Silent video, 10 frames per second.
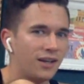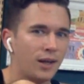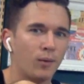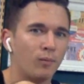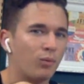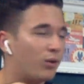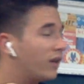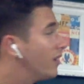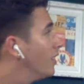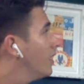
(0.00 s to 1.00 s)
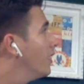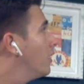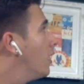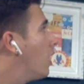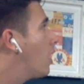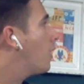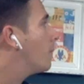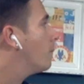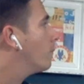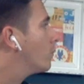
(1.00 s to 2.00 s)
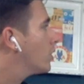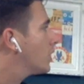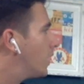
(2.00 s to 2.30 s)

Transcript: at one point. Because